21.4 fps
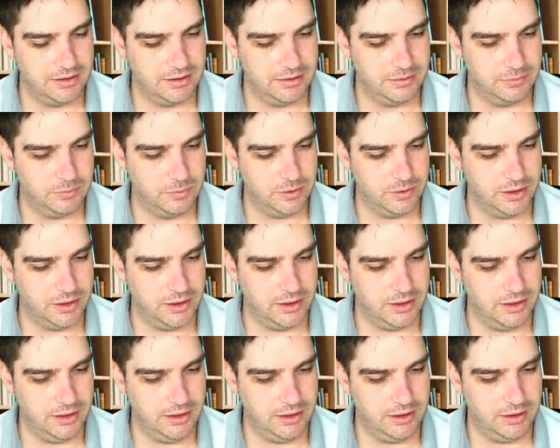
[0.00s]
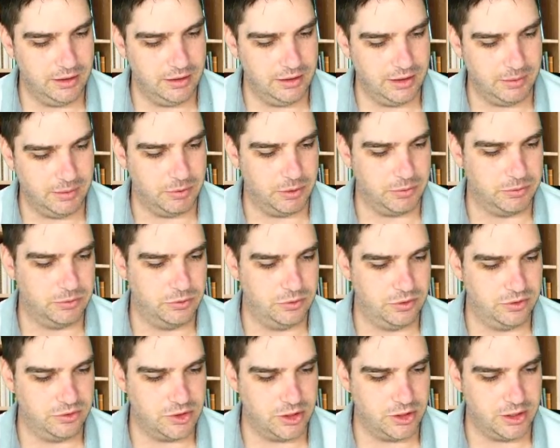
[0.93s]
We're not
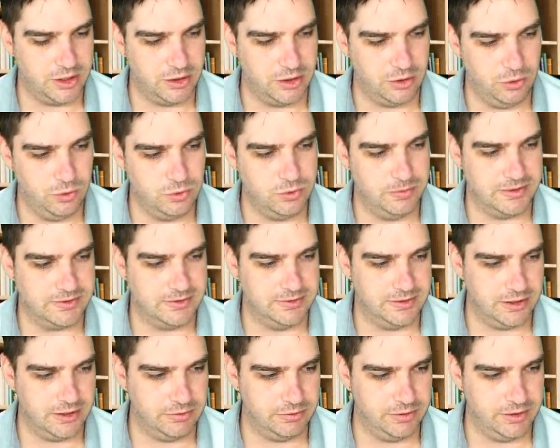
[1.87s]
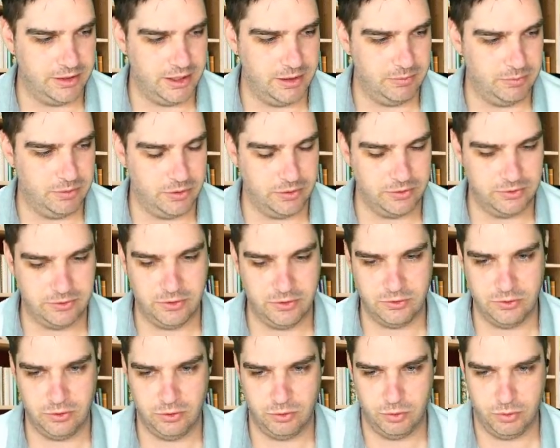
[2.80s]
chucking huge amounts of data in there. We're not
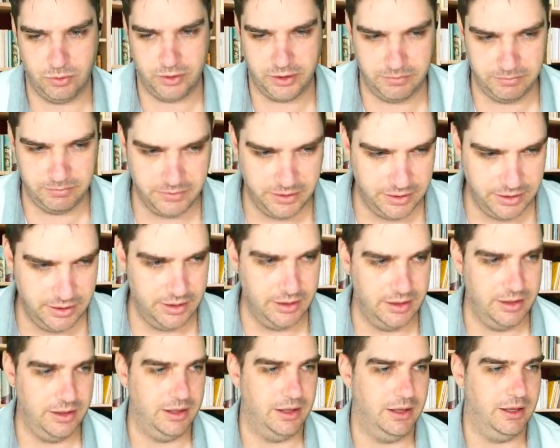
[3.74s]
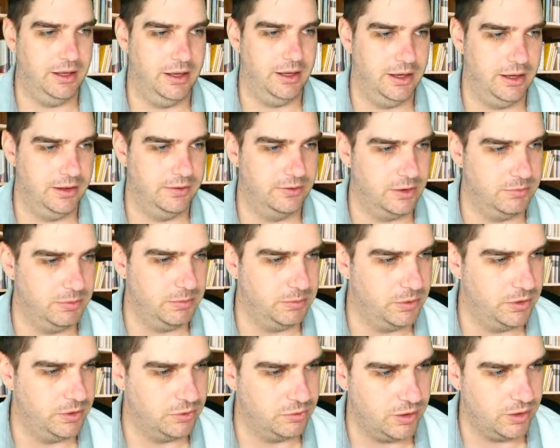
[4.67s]
searching through it. It's going to be
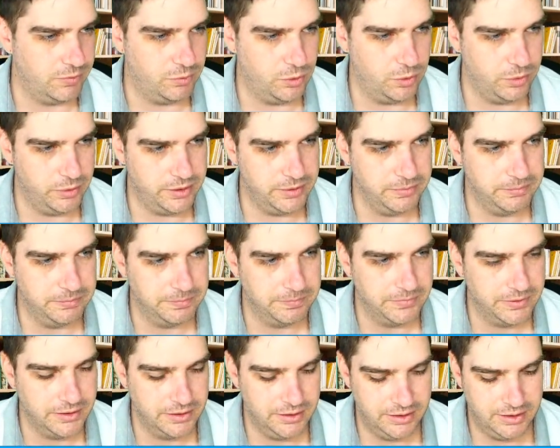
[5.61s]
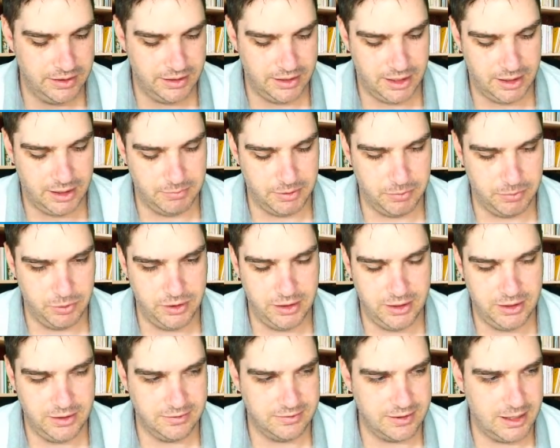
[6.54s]
pretty straightforward. And by putting it
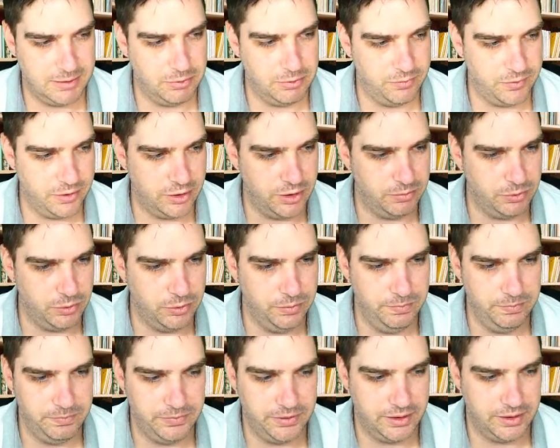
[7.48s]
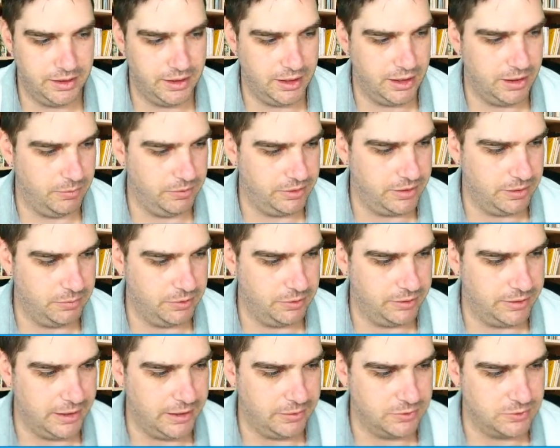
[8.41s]
in a table variable, what that will
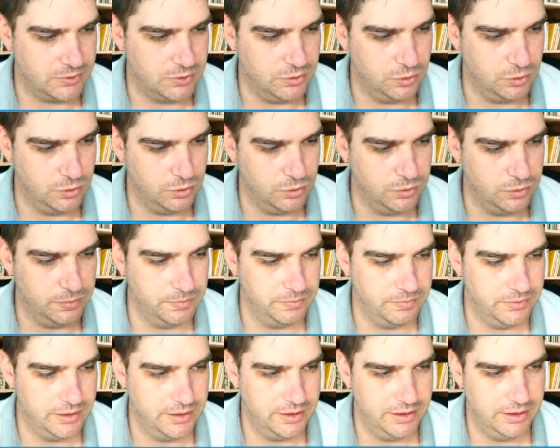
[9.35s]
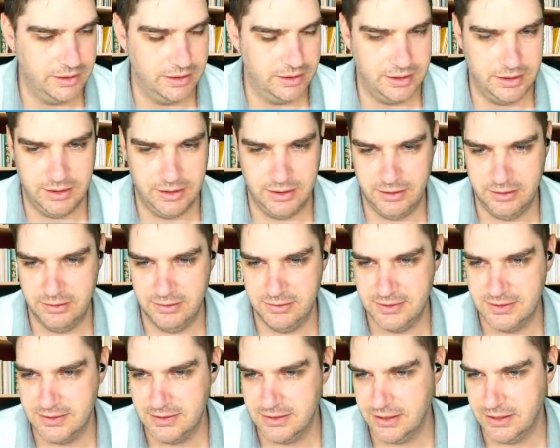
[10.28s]
allow us to do
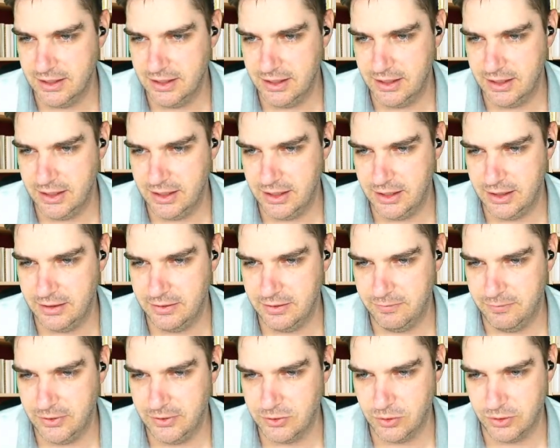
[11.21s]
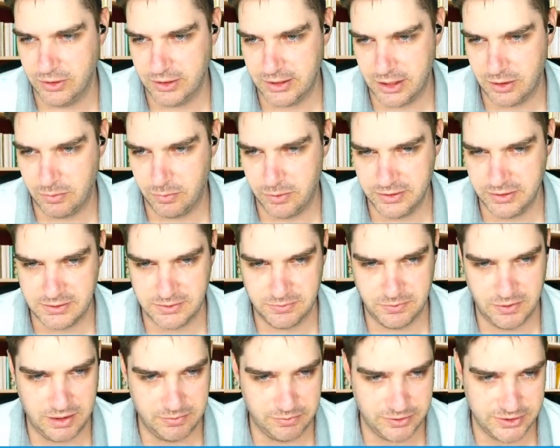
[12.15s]
is fetch all the data once for
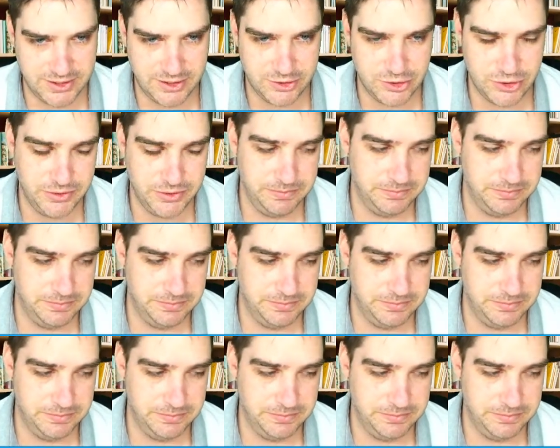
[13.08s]
every session.